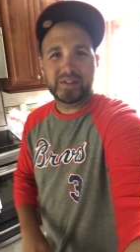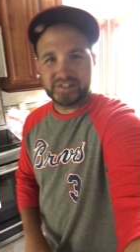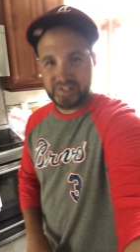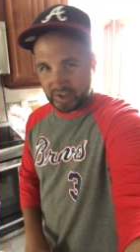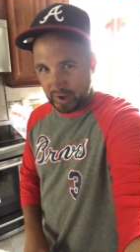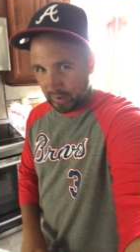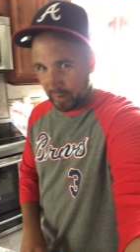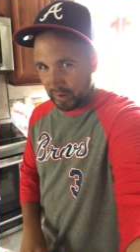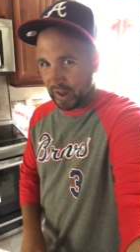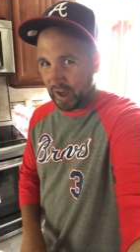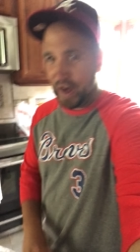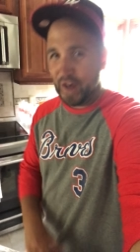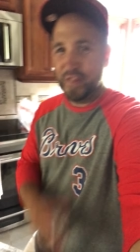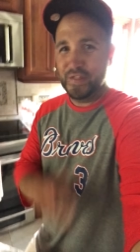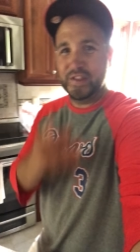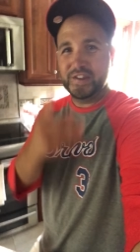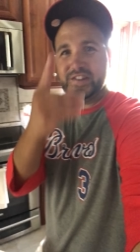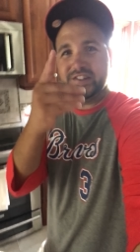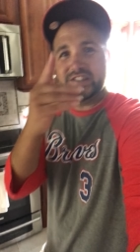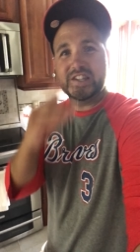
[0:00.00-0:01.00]
what's going
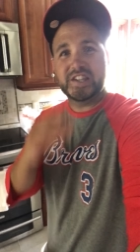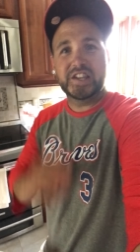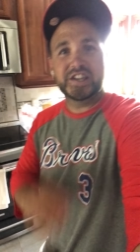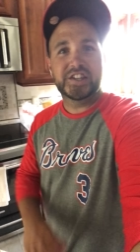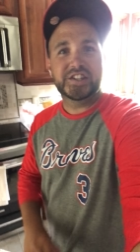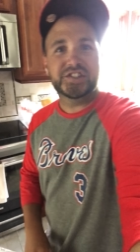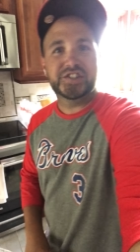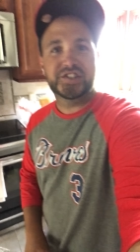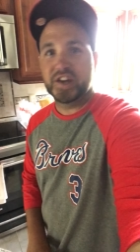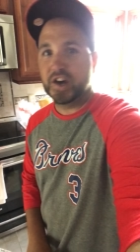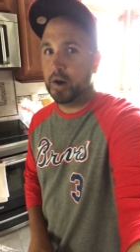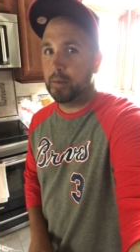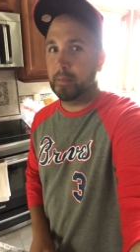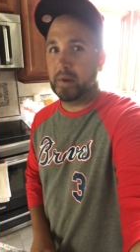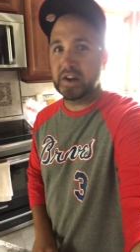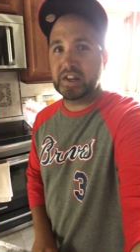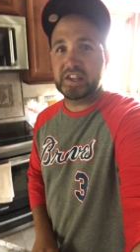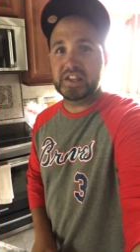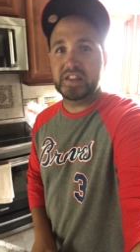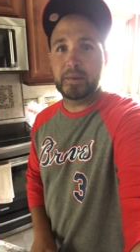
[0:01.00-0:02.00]
on? This is the
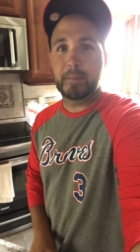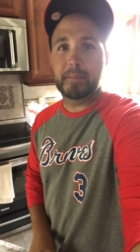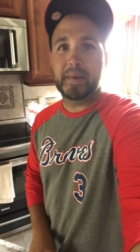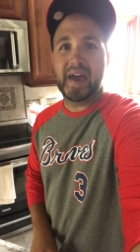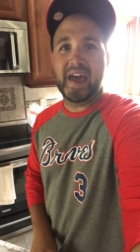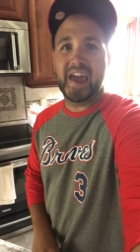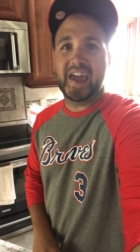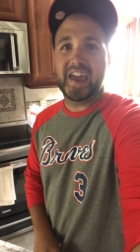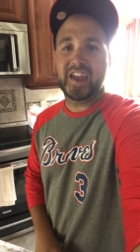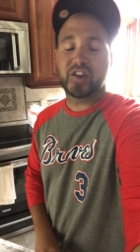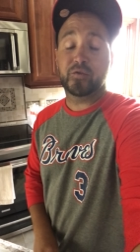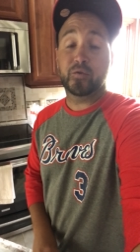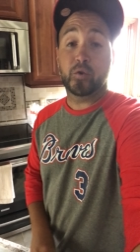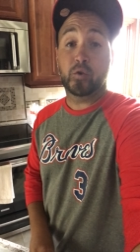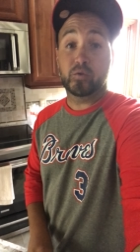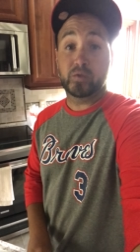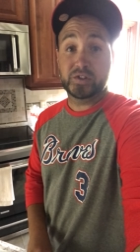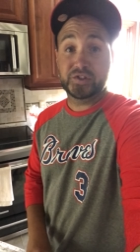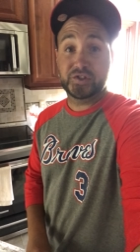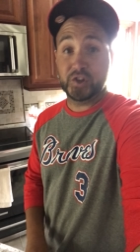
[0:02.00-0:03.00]
Money in the Bank
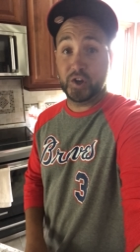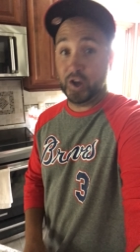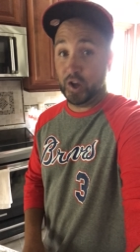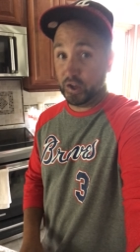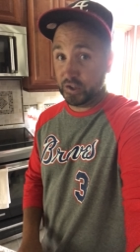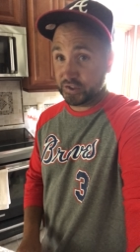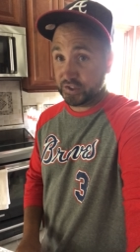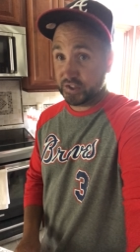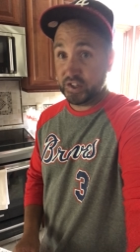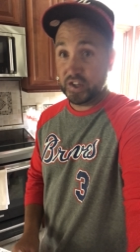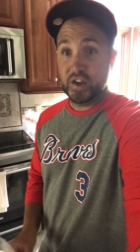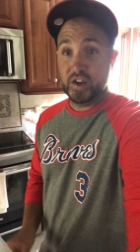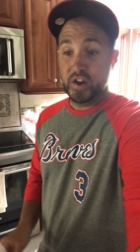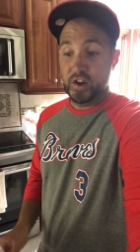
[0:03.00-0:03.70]
results